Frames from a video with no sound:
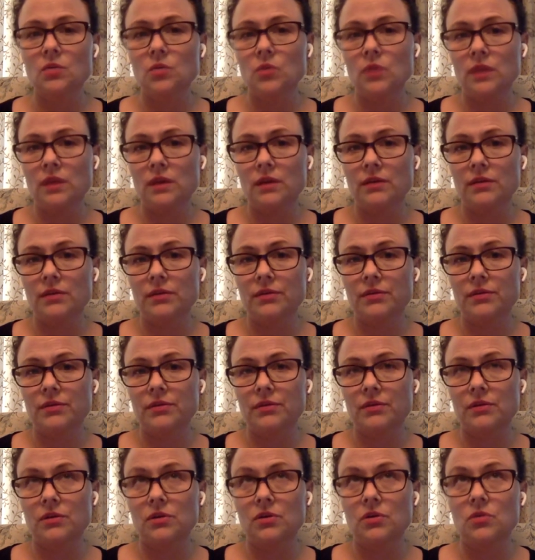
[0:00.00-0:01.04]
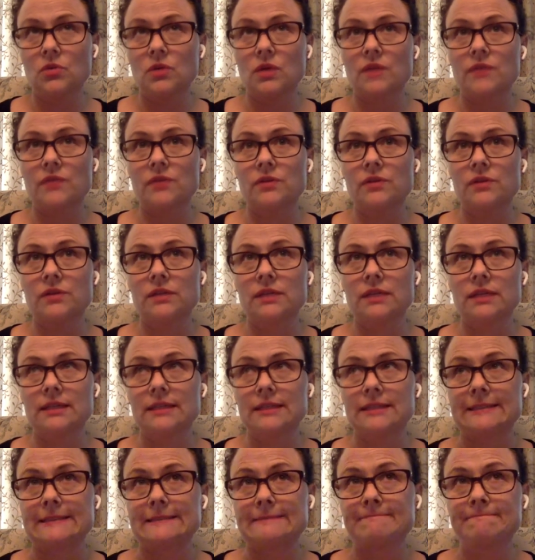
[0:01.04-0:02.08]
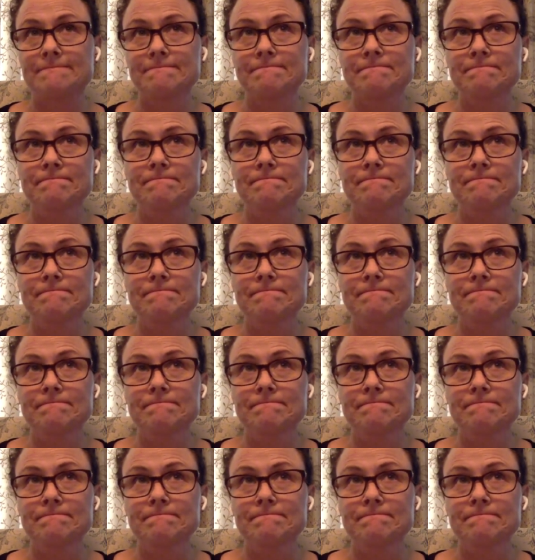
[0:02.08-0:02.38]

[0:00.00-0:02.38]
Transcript: with whoever uh,